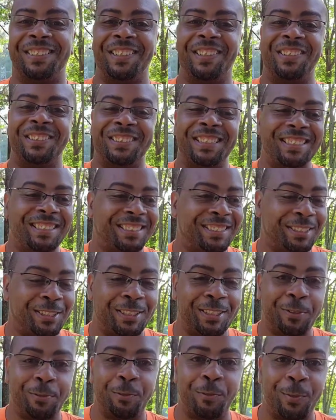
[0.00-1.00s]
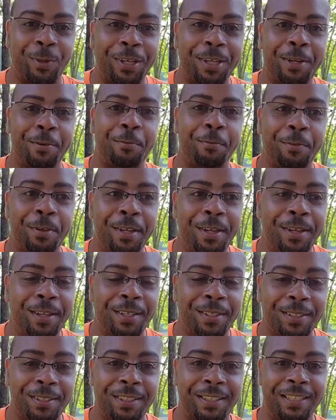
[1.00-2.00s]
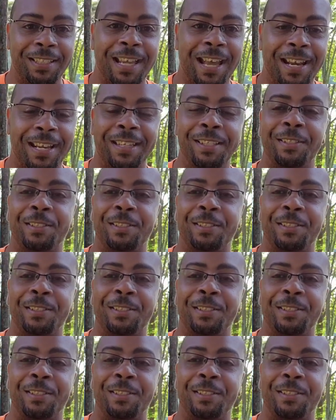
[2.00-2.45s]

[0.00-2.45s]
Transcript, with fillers: so just just different way of looking at it.